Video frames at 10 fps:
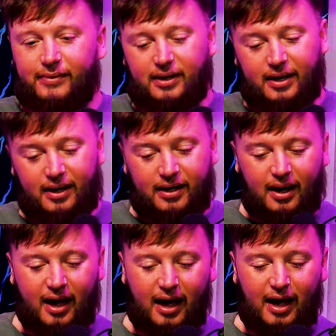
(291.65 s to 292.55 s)

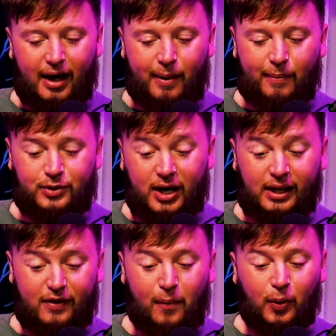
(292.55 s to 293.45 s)
So yeah,
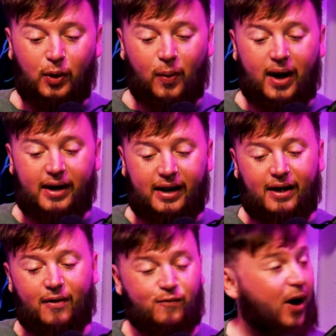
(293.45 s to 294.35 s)
Liverpool
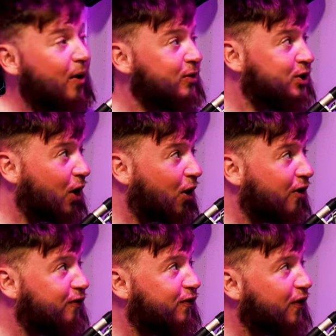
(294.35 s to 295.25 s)
away rounds
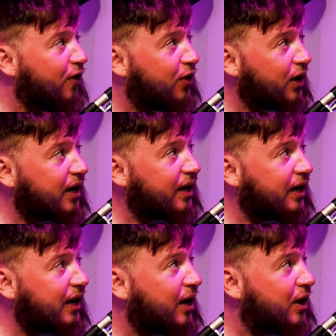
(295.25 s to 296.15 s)
off
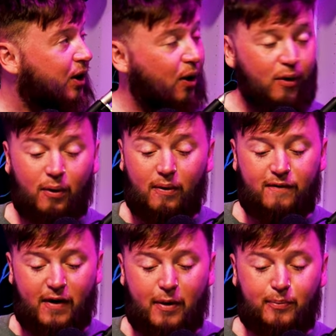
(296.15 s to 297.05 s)
the
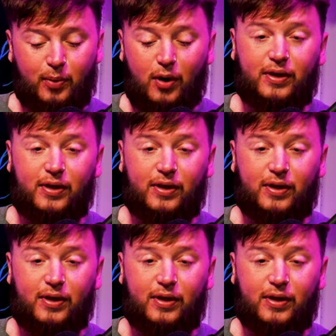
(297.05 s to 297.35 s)
November.